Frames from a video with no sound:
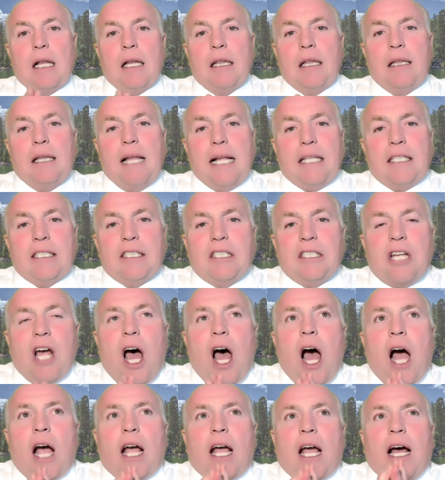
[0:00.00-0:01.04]
let's
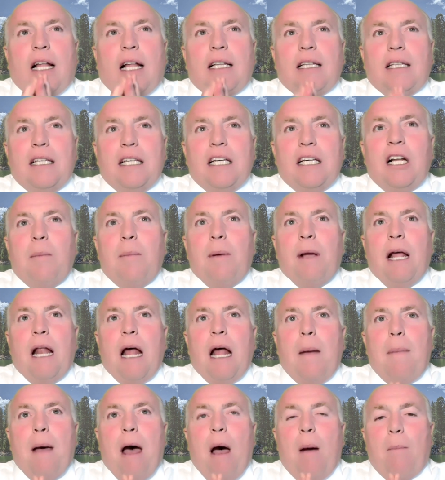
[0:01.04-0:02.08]
talk a little bit
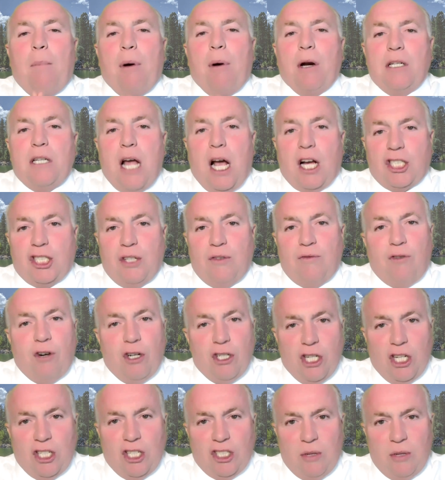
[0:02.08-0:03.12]
about production for
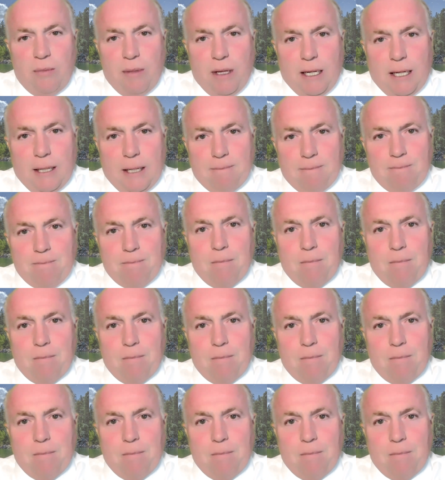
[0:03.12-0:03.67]
just a minute.